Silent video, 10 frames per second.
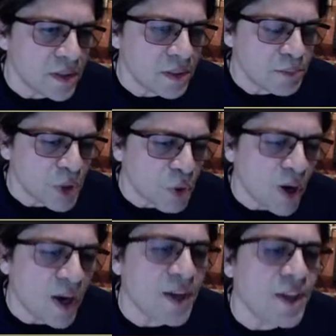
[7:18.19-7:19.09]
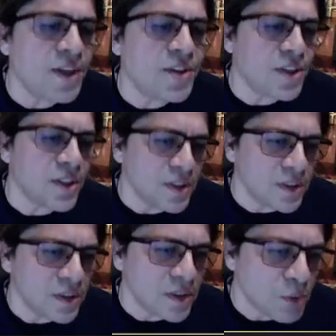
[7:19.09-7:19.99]
But quiet is
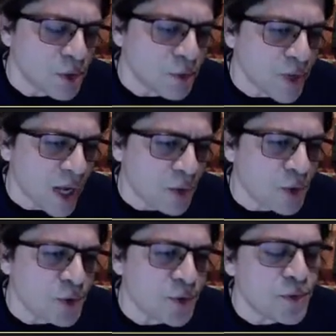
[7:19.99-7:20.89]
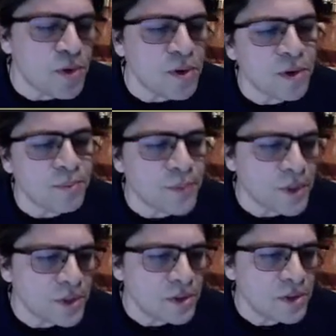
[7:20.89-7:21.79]
what the flowers form
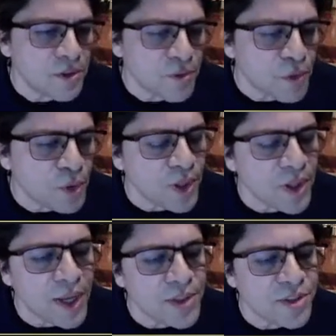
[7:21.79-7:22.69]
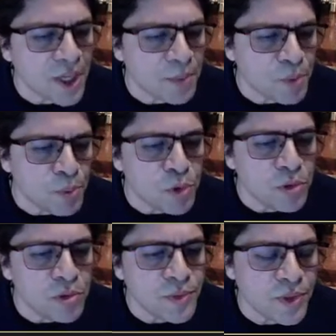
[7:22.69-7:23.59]
for the landscape
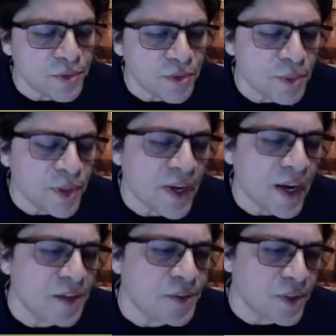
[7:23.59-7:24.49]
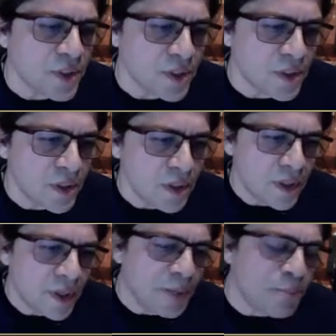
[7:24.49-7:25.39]
removed from the knife
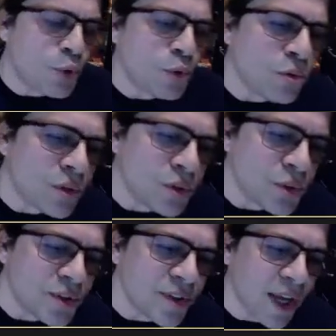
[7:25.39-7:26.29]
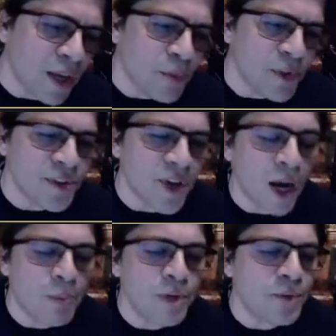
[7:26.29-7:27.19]
and pulled to escape the
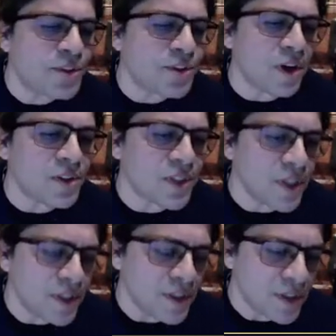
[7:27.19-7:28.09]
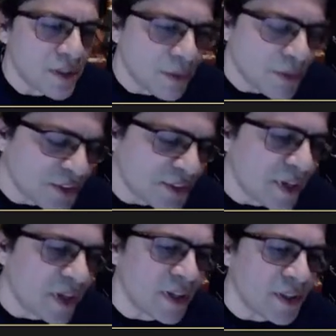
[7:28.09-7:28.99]
sobbing result of the
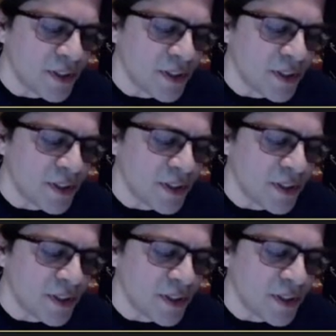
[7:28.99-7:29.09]
sand.